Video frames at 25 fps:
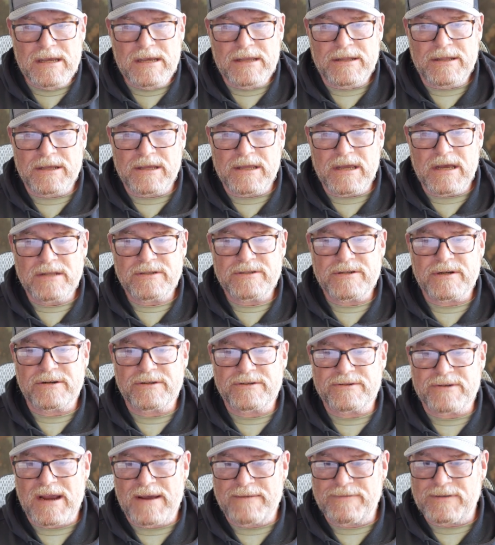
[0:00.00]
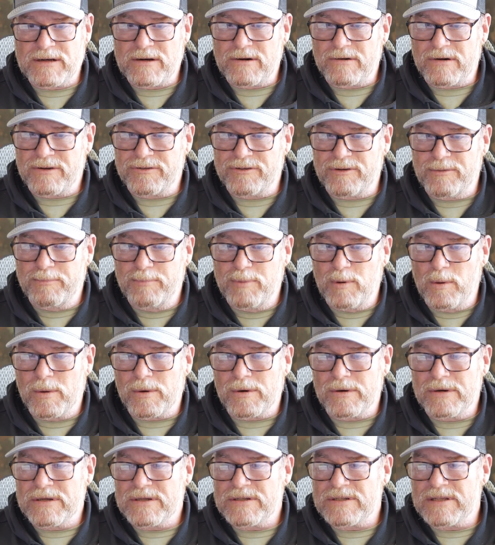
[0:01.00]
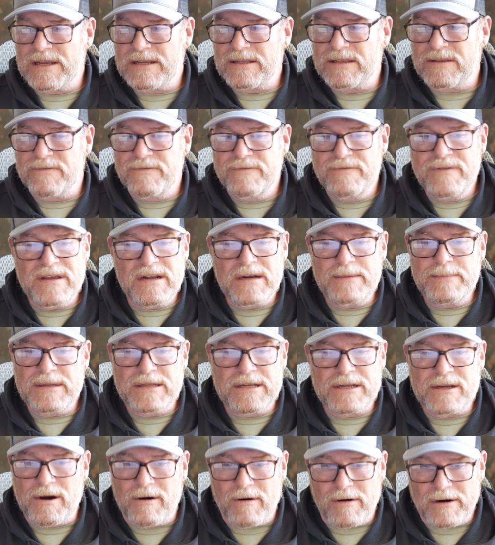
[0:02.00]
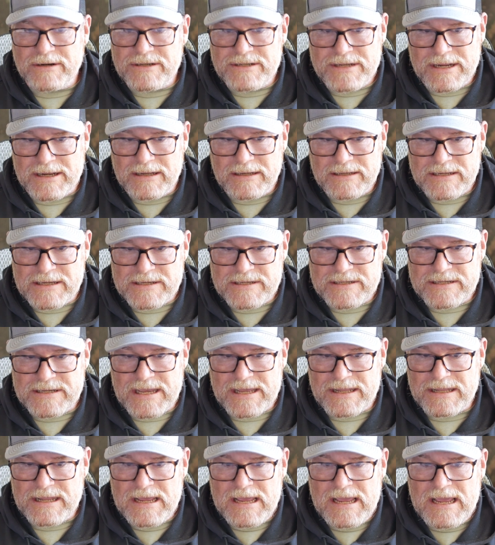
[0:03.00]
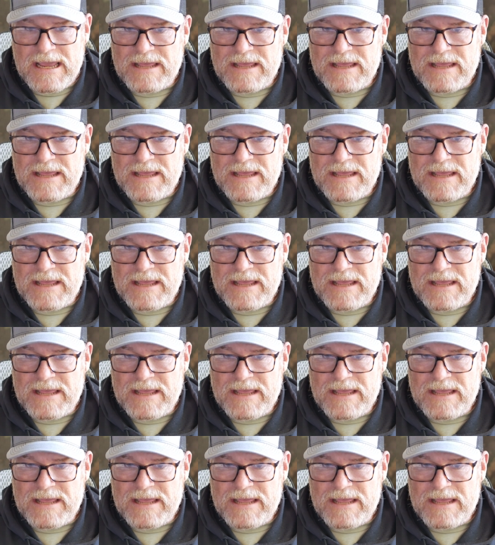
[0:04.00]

The guns that are trafficked across the border is like the venom in the cartel, he said.